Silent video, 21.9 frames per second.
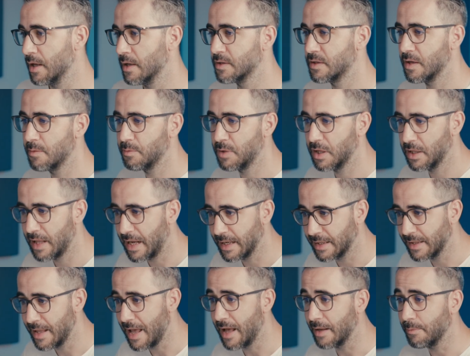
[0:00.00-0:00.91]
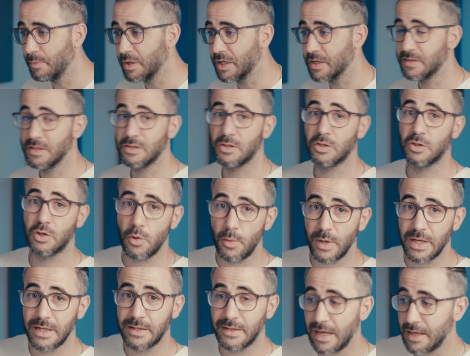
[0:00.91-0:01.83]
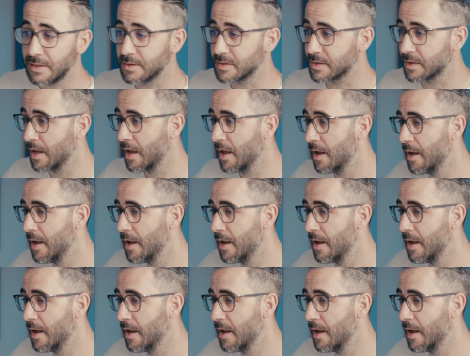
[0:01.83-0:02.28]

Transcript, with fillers: something like that, because it's too intense,